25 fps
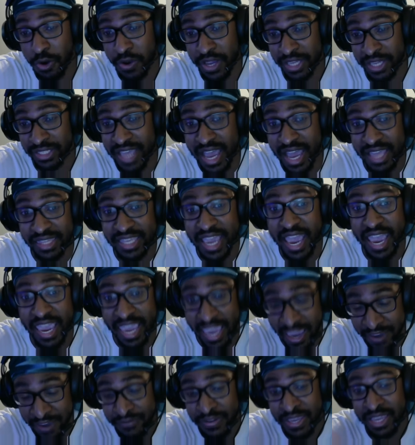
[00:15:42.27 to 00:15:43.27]
it's not that
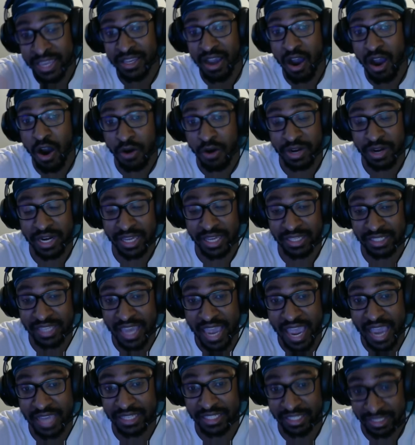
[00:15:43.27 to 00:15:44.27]
if he already attacks,